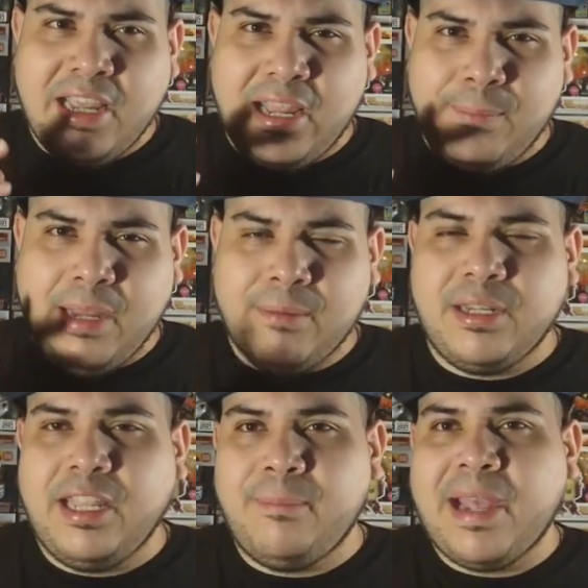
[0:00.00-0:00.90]
and be able
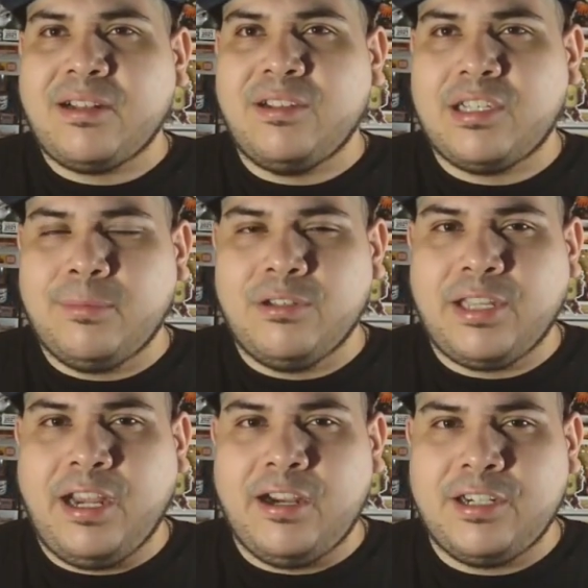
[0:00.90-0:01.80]
to get back to some of
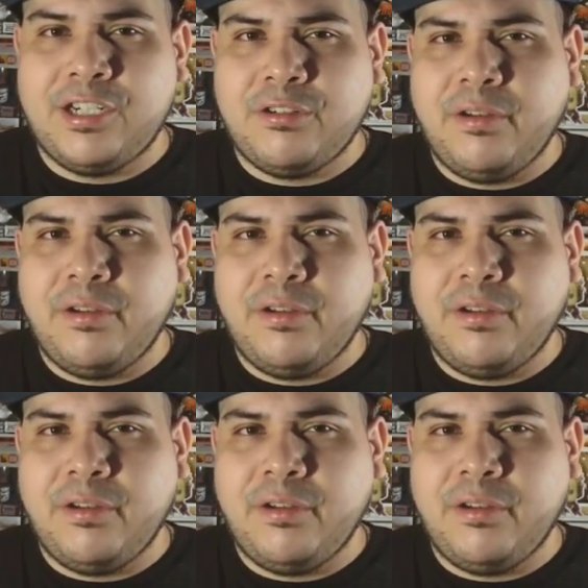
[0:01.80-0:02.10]
those characters,